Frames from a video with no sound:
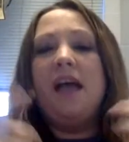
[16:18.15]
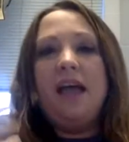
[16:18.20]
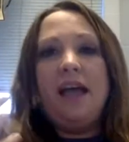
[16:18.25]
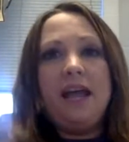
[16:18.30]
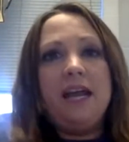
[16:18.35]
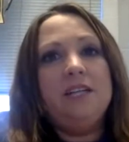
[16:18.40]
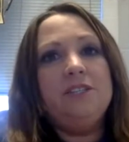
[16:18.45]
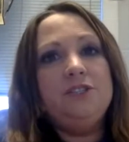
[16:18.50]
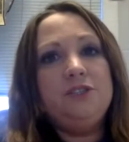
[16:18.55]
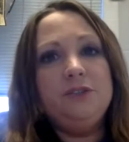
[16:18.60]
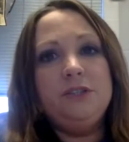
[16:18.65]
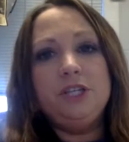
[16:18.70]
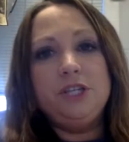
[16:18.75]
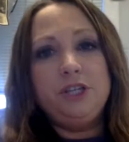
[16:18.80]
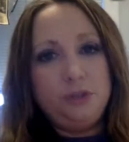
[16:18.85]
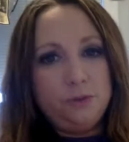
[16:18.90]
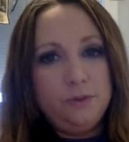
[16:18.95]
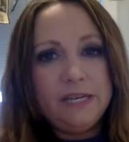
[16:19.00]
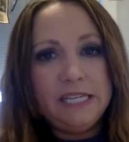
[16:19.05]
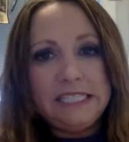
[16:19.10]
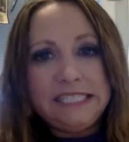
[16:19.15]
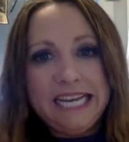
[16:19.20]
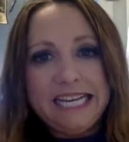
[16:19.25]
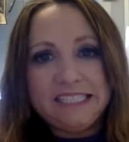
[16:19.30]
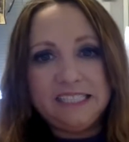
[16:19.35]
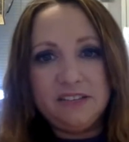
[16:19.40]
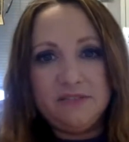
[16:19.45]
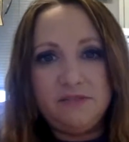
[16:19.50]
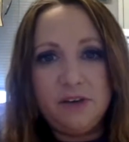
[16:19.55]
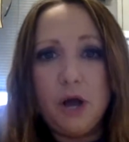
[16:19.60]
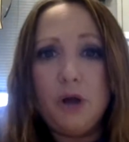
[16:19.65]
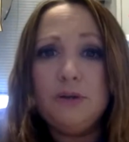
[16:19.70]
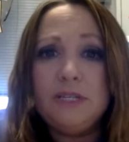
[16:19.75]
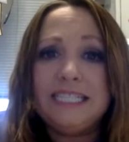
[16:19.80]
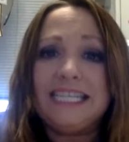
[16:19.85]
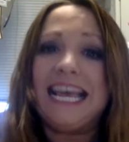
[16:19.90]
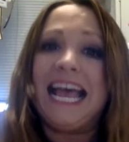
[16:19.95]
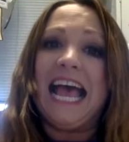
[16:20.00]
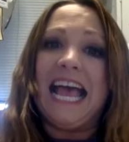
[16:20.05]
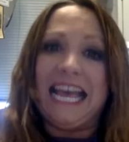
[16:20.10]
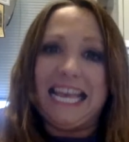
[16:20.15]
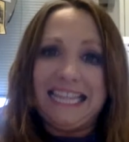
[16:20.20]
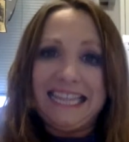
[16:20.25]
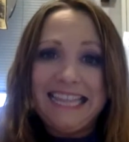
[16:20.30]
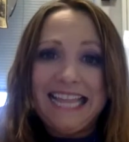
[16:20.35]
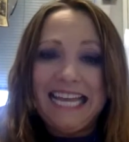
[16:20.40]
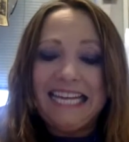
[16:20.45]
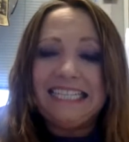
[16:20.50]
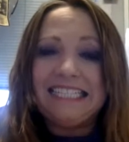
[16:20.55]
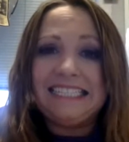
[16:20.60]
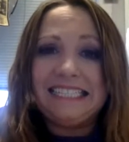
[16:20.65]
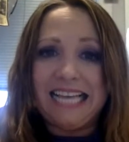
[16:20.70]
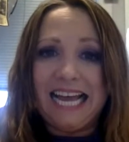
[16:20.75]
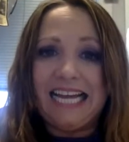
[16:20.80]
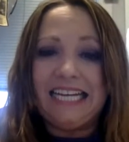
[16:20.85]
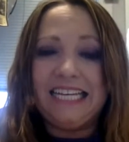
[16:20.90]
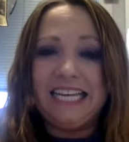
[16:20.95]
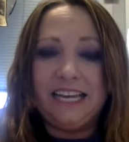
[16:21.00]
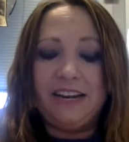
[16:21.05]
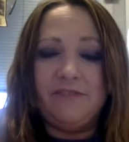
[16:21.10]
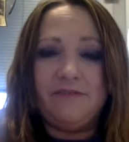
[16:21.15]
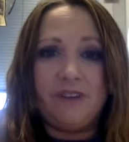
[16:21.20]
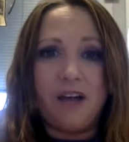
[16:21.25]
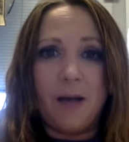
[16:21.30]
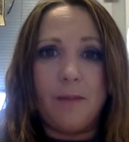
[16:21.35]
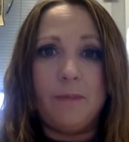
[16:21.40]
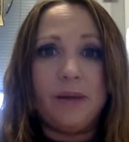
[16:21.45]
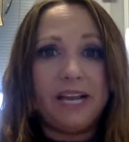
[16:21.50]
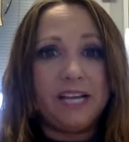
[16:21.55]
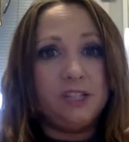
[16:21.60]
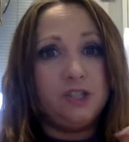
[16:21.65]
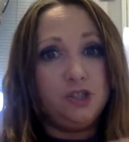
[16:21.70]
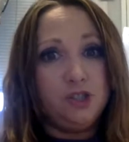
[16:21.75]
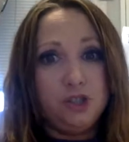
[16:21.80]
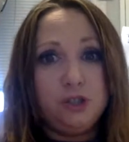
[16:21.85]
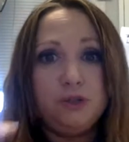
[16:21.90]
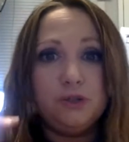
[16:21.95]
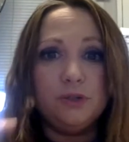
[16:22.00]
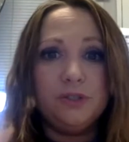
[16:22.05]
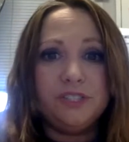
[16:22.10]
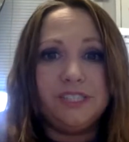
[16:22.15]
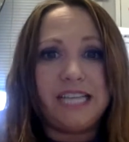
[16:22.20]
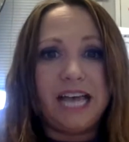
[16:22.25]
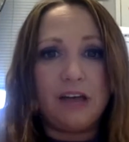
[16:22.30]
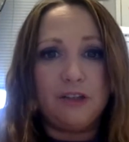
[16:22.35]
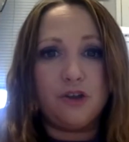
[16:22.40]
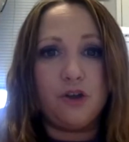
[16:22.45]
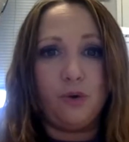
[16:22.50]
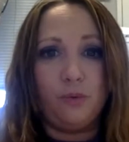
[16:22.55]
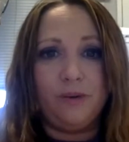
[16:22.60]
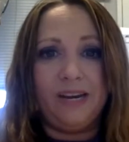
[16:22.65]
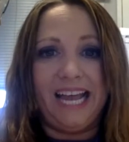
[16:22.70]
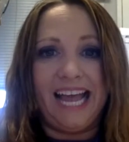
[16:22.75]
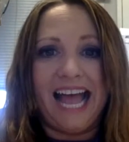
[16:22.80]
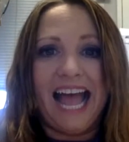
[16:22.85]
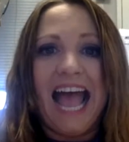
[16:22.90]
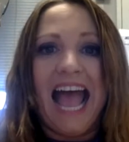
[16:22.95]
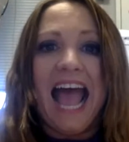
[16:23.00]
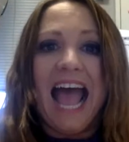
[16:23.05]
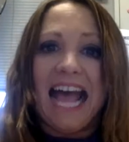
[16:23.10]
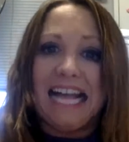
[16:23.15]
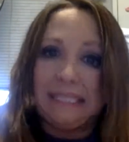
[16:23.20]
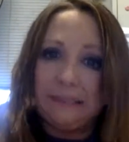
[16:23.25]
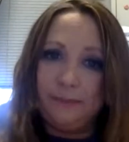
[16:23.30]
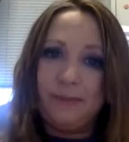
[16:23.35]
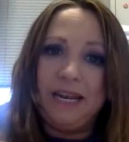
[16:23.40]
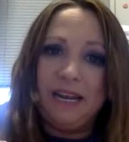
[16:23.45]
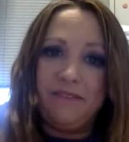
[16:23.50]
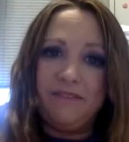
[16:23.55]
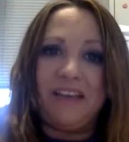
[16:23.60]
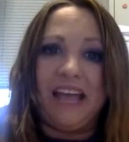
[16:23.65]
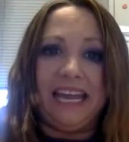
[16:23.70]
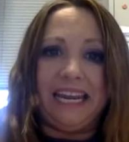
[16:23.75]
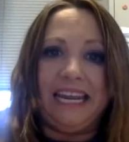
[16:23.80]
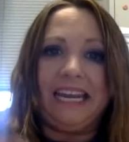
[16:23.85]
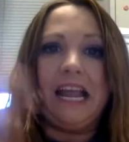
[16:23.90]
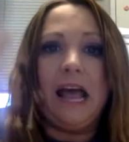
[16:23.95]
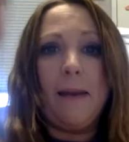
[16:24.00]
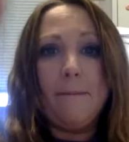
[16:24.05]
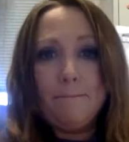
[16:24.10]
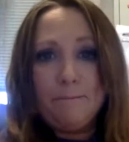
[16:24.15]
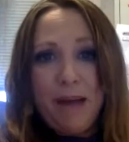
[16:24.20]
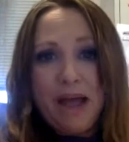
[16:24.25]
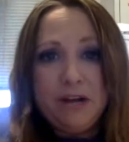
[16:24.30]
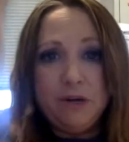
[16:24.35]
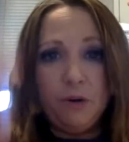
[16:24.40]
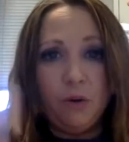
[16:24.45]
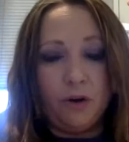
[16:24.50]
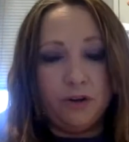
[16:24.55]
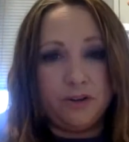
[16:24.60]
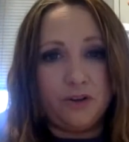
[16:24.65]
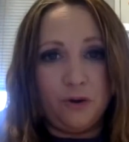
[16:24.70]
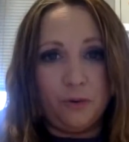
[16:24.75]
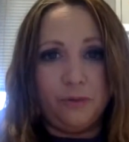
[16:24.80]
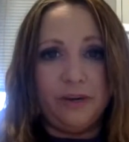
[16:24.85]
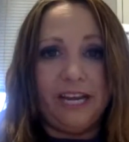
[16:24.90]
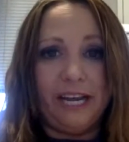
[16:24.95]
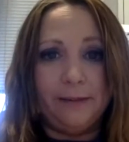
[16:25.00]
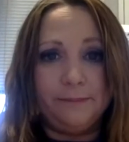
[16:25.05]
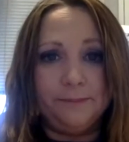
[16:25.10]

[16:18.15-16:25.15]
And so the UN takes a vote and they decide to get involved because neutral South Korea has been invaded by North Korea.